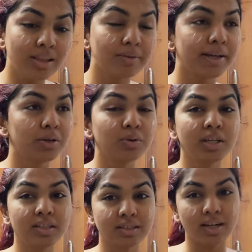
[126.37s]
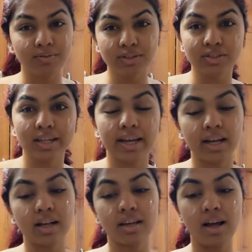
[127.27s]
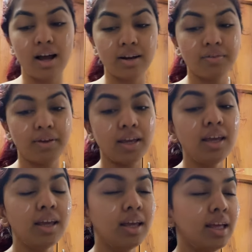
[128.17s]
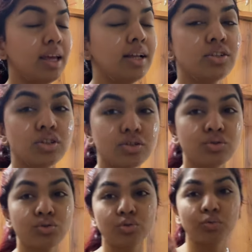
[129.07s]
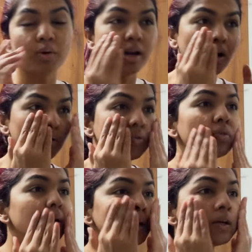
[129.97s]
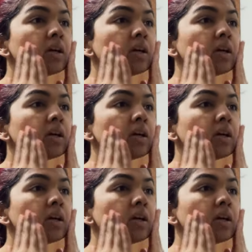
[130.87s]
the way to Khisara, which is like an hour away, just to shoot one outfit,